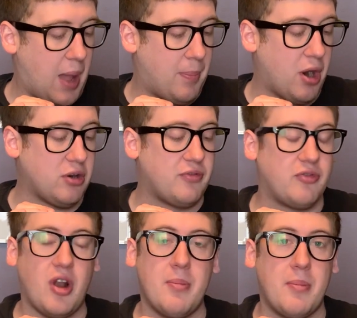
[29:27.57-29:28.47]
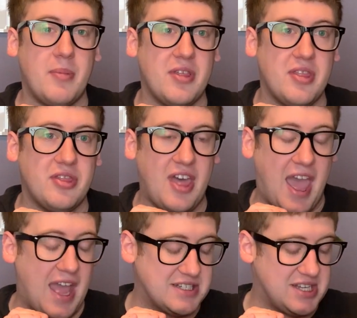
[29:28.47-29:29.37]
Apart from
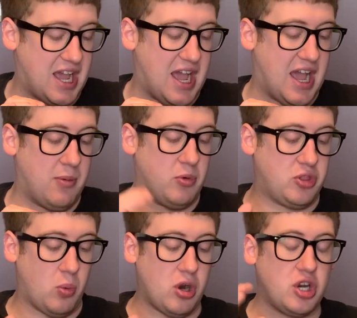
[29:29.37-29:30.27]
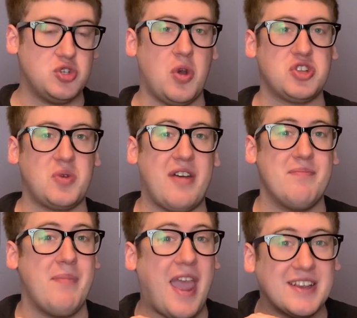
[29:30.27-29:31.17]
that, uh, with the workers, you also
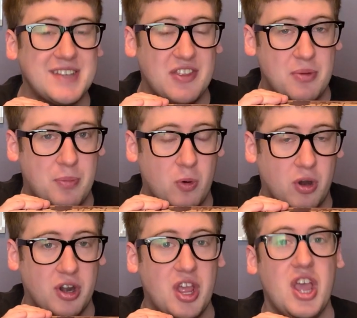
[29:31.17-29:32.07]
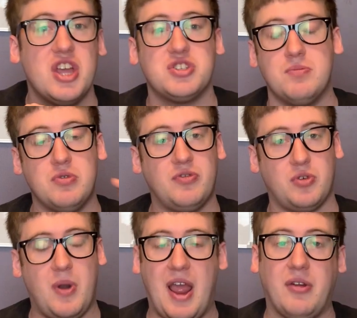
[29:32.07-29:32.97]
have mechs on the board to
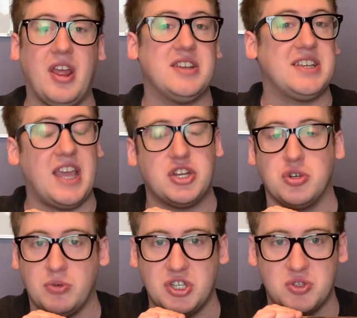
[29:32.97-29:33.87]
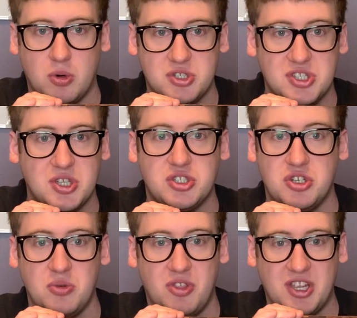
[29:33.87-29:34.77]
move around and to get your resources and
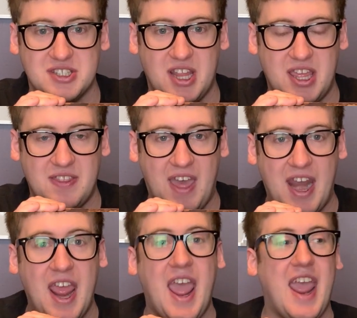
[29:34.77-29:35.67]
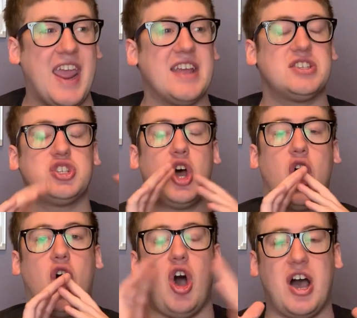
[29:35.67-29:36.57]
to do things like that. It's
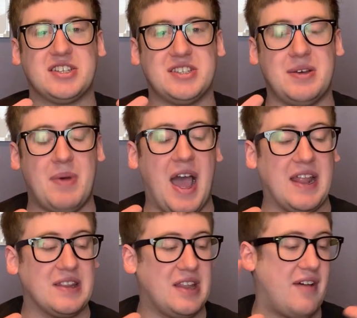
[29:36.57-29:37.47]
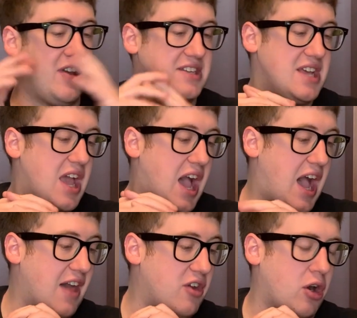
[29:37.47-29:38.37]
awesome. I love it.
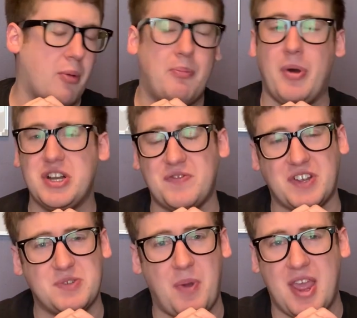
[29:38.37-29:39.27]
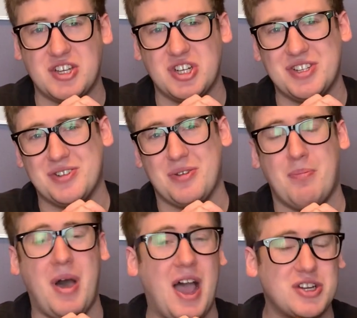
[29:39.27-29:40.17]
Uh, there are a bunch of expansions. There's a
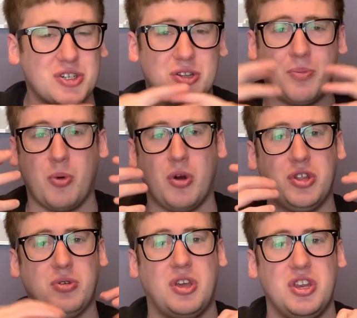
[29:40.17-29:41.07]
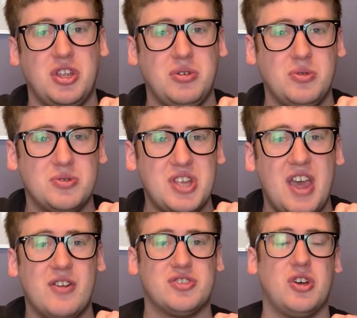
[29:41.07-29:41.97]
modular board you can use.
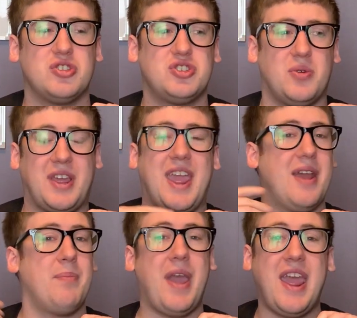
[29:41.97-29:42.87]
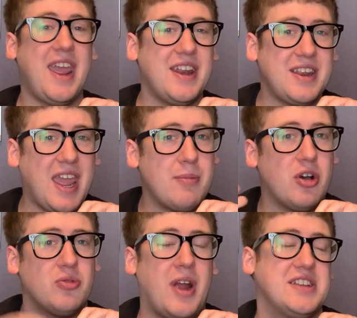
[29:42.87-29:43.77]
There's also a campaign
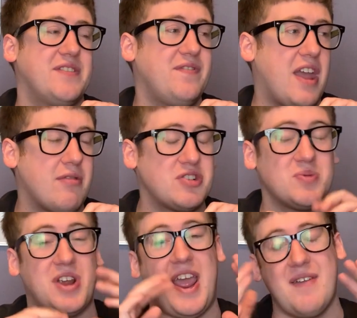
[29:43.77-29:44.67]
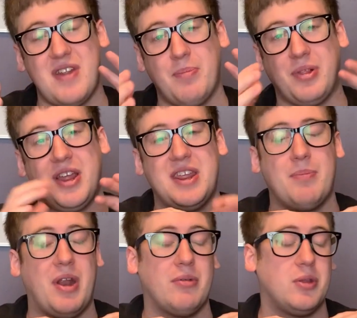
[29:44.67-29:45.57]
game called Rise of Fenris, which I have not played
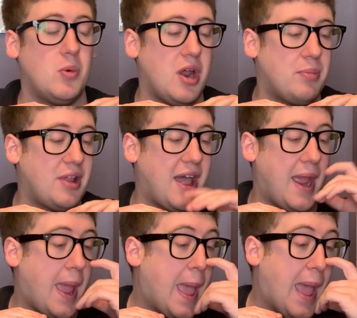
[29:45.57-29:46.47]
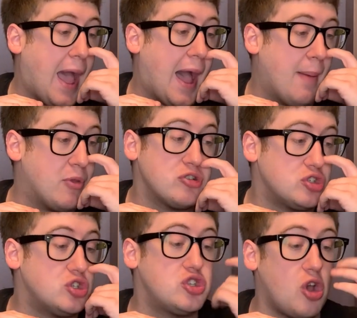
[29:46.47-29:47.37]
yet, but I really want to play. Um,
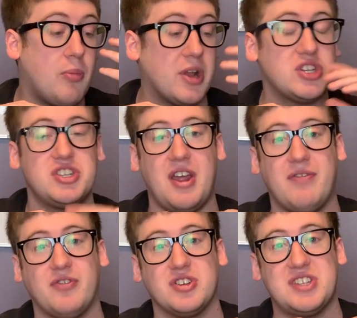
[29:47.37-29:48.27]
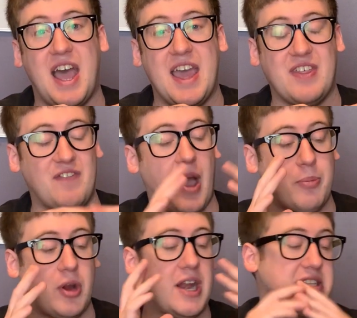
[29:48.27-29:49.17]
there's just so much stuff for Scythe. I've
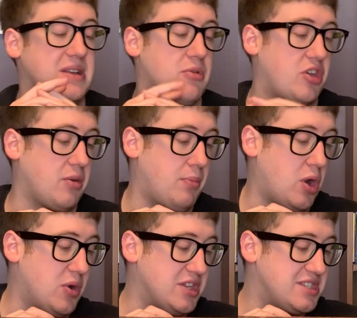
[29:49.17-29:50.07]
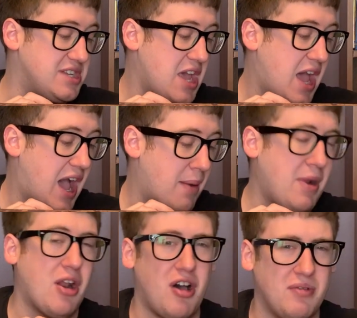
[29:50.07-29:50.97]
upgraded some of the components,
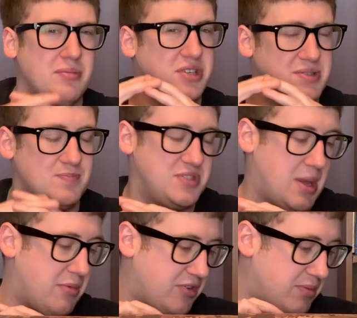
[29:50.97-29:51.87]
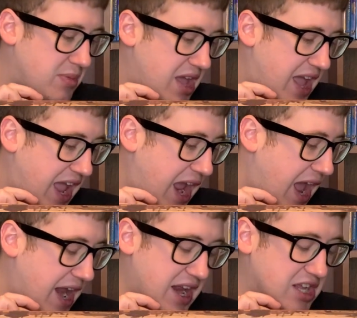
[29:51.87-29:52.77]
um, not all of them, but just some of them,
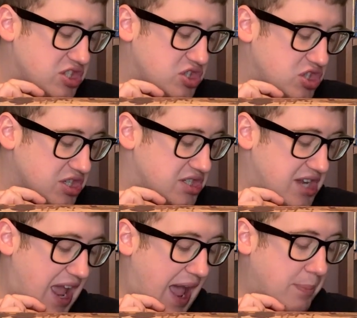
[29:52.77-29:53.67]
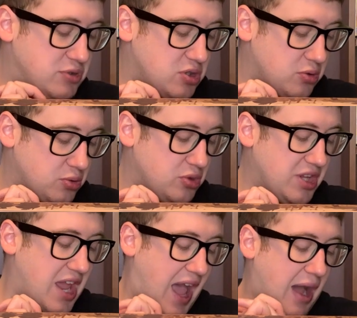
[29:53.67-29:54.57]
and it's just
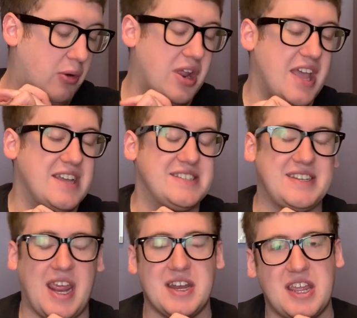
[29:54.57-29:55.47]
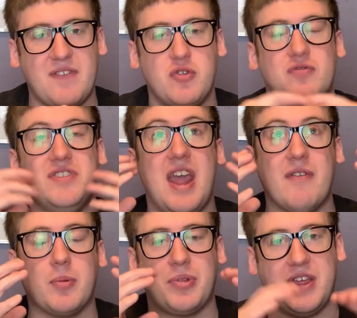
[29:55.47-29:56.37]
absolutely out standing. If you've
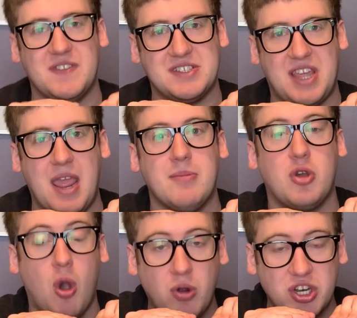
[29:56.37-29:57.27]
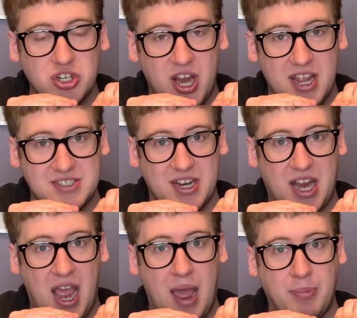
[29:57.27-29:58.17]
never played this game, go get your hands on
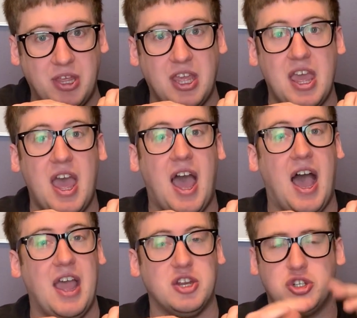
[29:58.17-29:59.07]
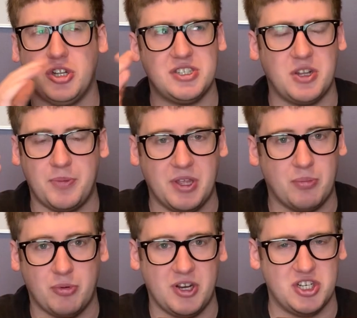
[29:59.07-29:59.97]
a copy. Uh, it should still be
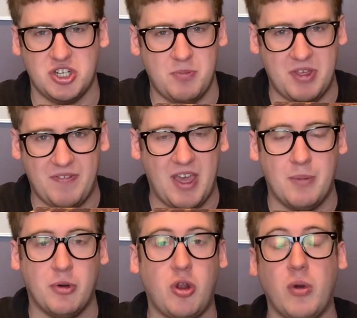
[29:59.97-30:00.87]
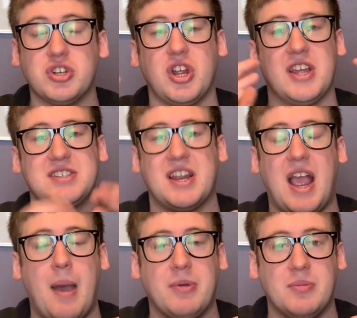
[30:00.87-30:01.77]
in print. It should be available. Go get your hands on a
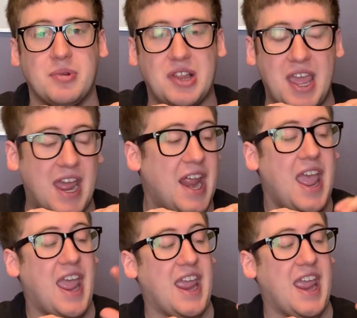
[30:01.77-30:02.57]
copy and play it.